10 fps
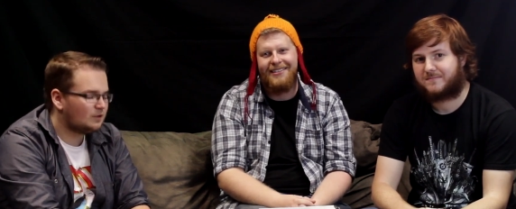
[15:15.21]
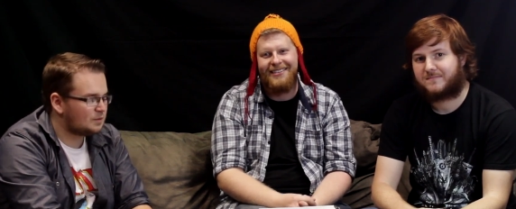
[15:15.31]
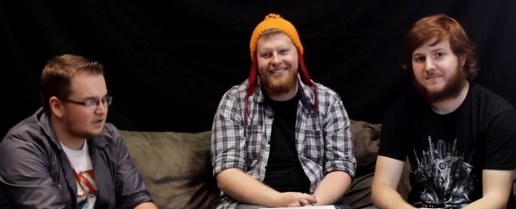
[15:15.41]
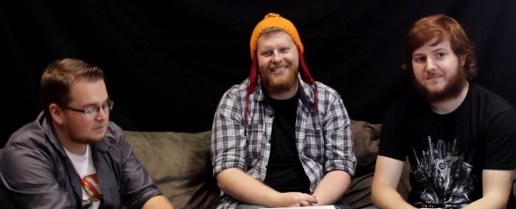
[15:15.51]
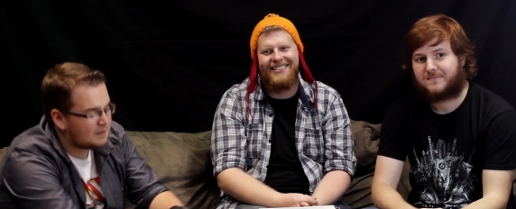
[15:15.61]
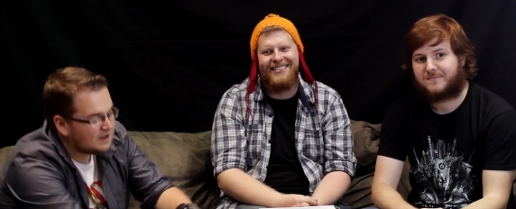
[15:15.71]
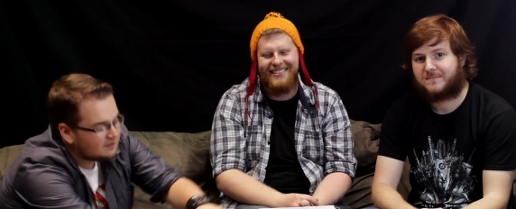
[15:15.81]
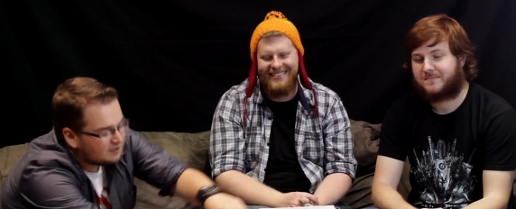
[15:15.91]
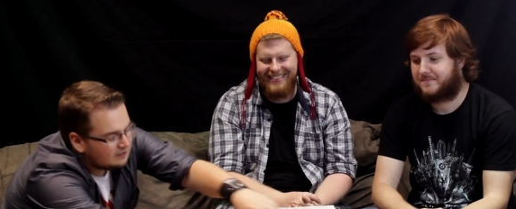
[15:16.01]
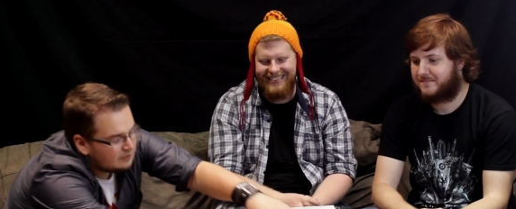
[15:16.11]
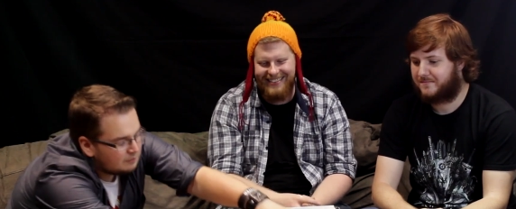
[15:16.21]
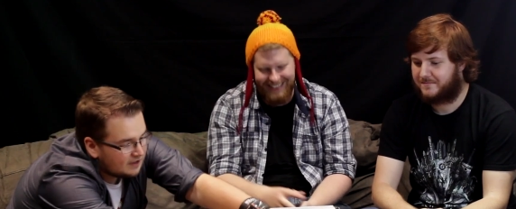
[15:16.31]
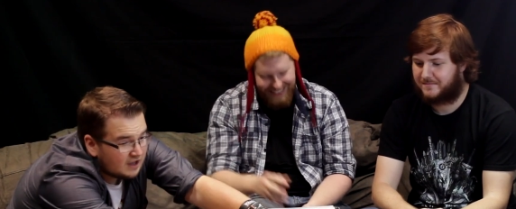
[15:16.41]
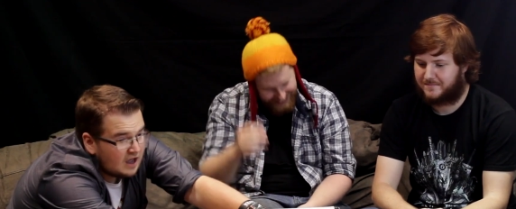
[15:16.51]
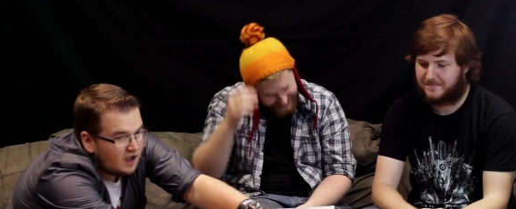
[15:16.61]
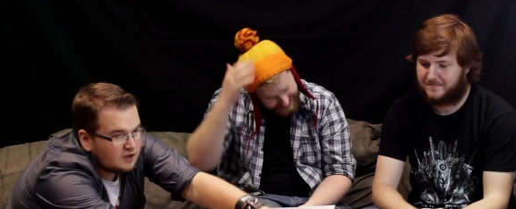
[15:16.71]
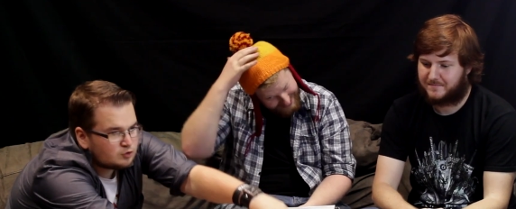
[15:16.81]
Speaker 1: is we'll be like picking things up like a